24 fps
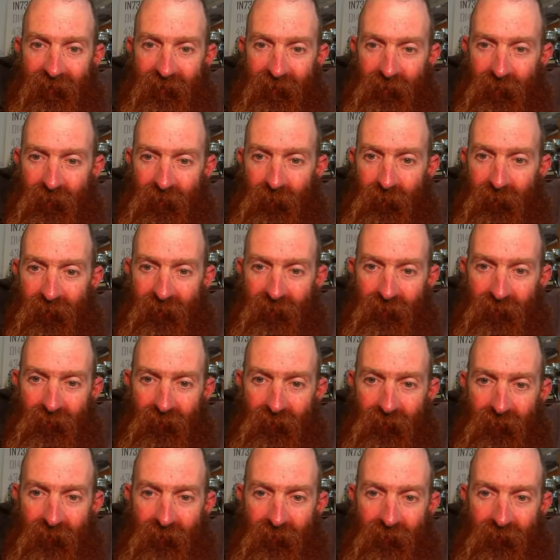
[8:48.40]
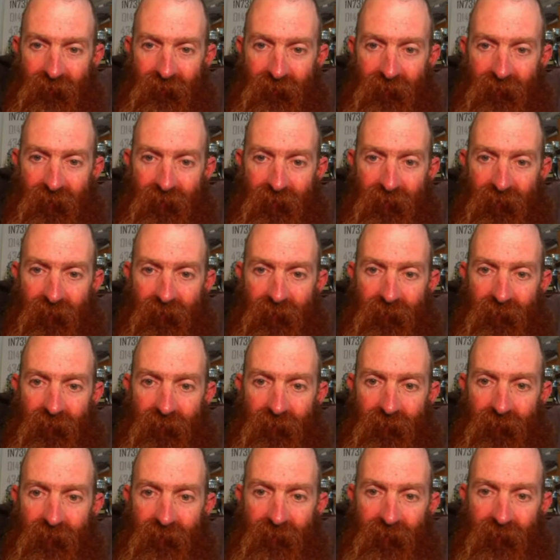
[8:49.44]
Comments.
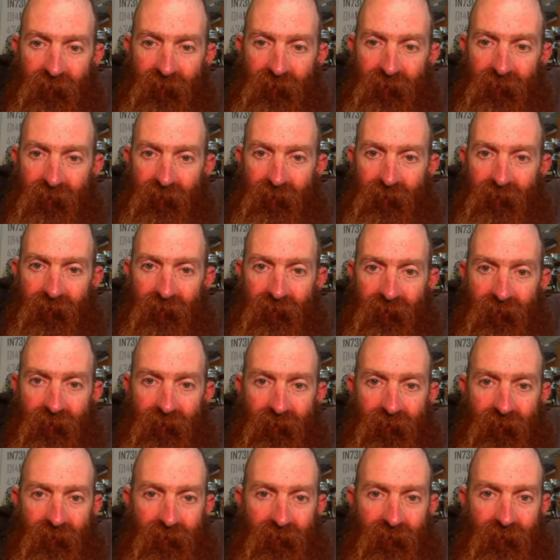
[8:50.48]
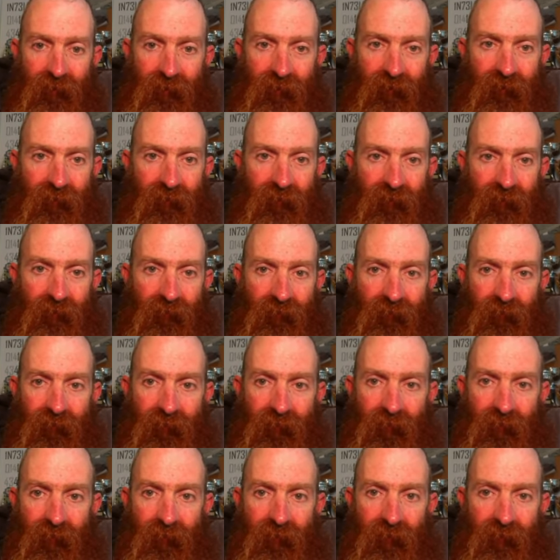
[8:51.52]
I wonder if I can go.
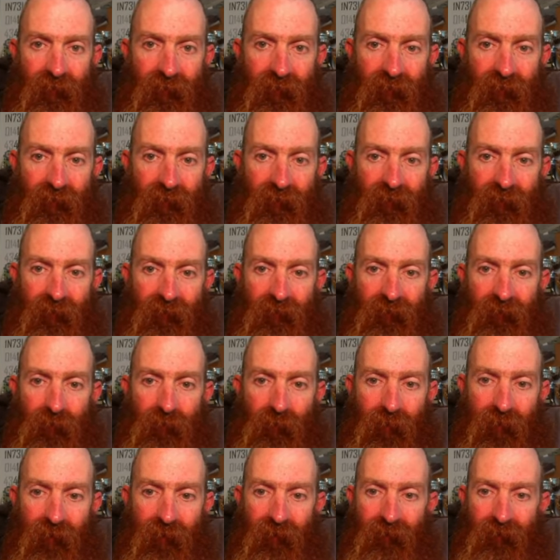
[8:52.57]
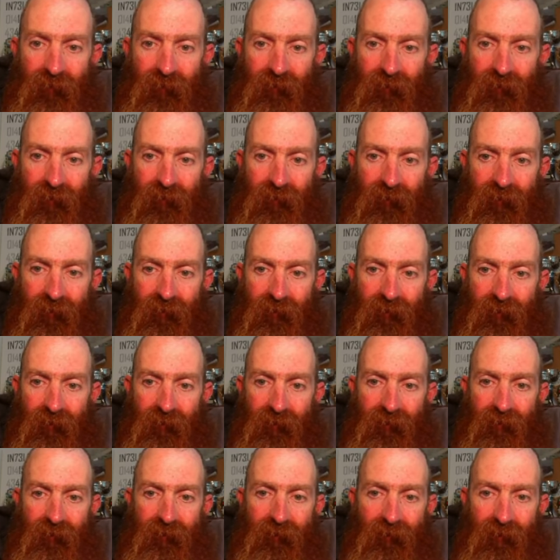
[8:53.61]
No, I don't want to leave the page.
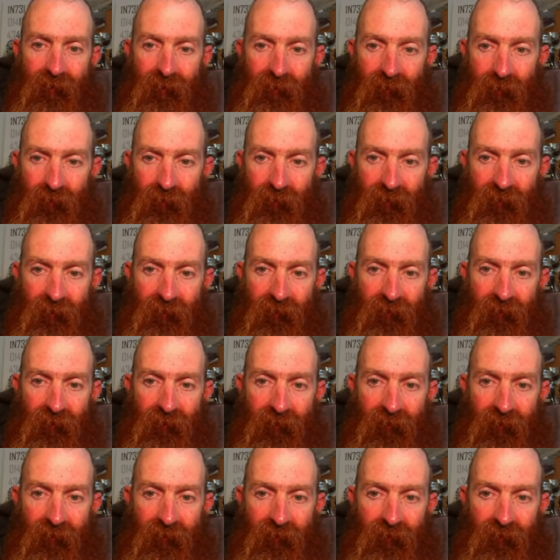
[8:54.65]
I want to go.